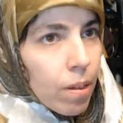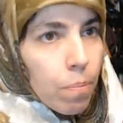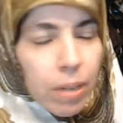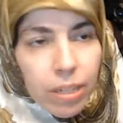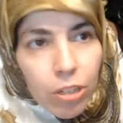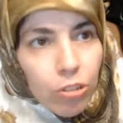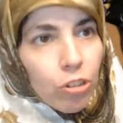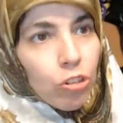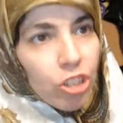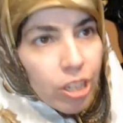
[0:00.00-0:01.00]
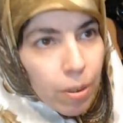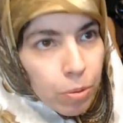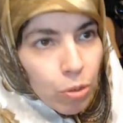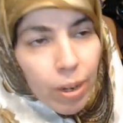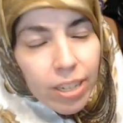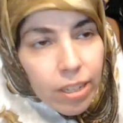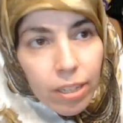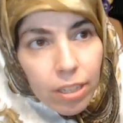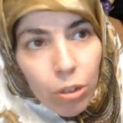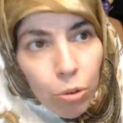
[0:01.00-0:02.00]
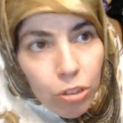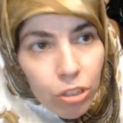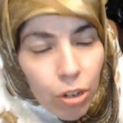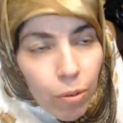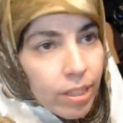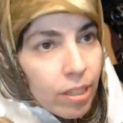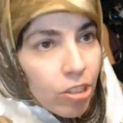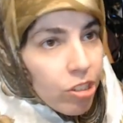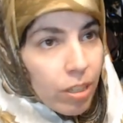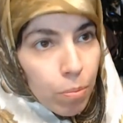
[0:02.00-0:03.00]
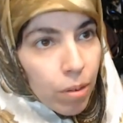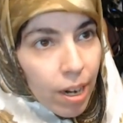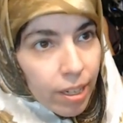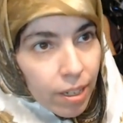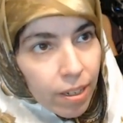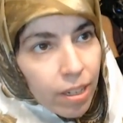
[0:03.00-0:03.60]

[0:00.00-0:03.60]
But there are no ships, so why did they let the horse go? Why didn't they just keep riding?